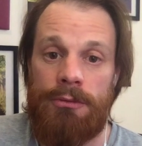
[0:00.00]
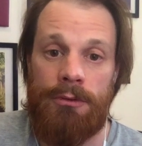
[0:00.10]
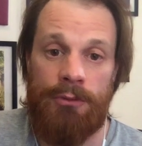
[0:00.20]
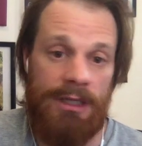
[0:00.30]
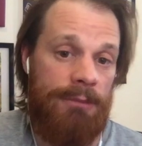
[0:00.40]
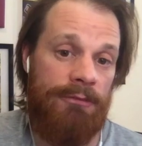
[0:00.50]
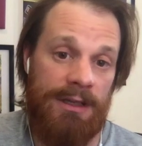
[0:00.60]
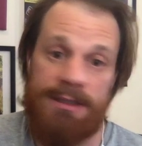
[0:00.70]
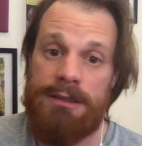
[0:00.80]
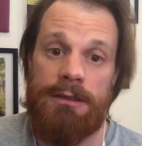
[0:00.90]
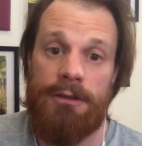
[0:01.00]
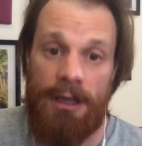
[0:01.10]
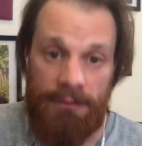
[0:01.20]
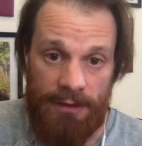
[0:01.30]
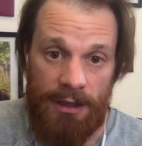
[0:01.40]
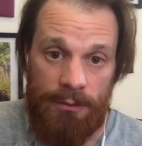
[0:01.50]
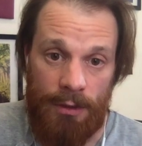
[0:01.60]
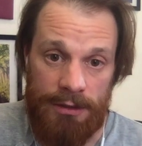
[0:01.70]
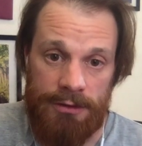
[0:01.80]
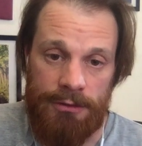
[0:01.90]
redeem funds if they
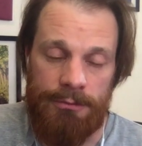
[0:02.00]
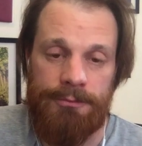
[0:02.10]
want to.